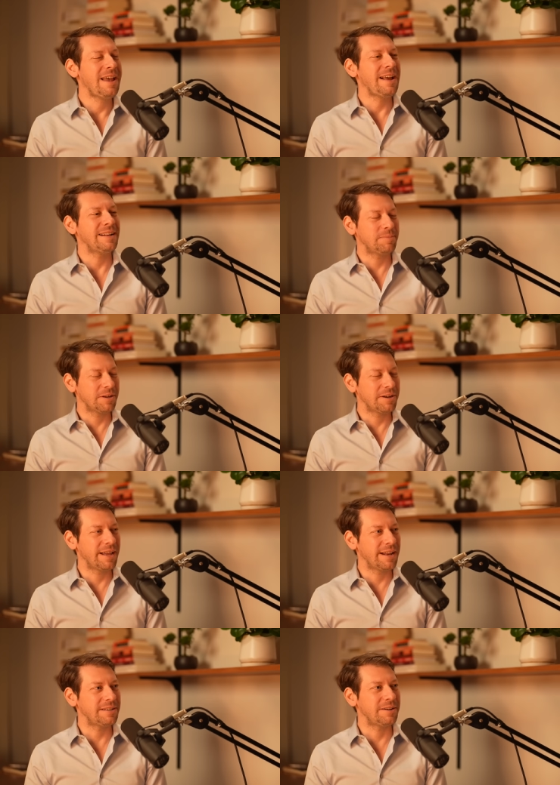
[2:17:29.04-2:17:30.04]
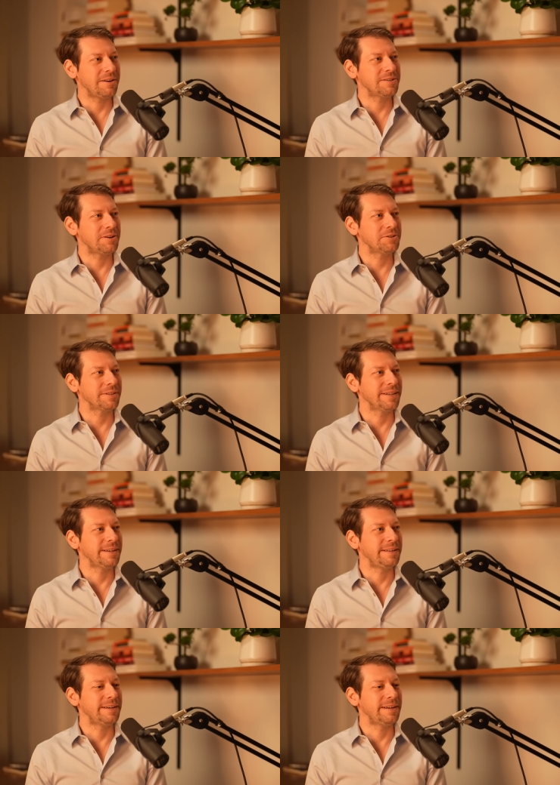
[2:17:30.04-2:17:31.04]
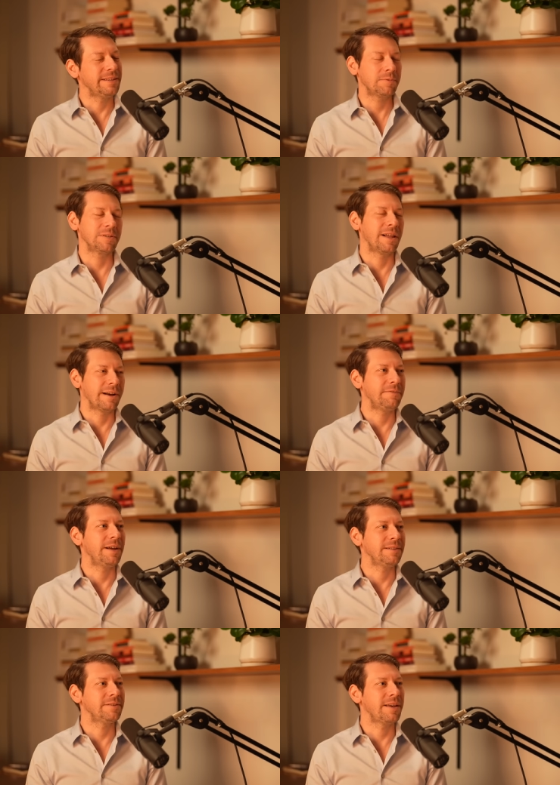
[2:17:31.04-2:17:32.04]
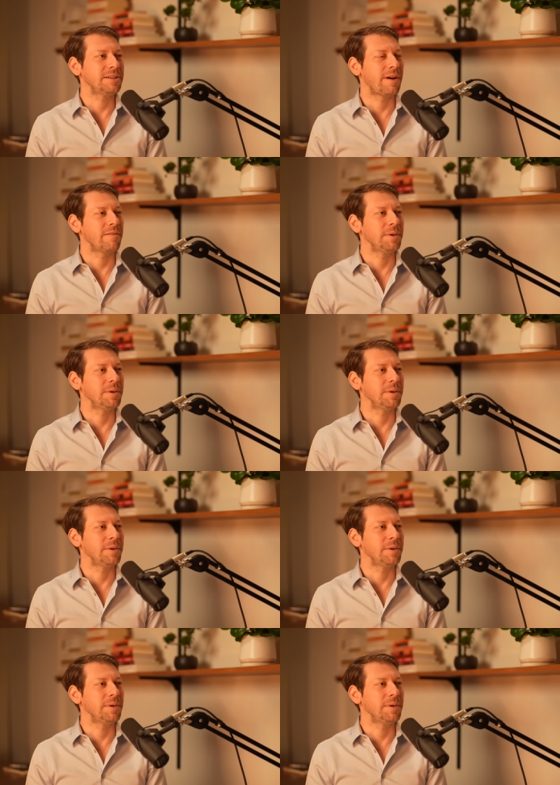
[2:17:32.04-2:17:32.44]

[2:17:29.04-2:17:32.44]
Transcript: it's been good getting to know you socially, and uh, this was a lot of fun. So thanks for having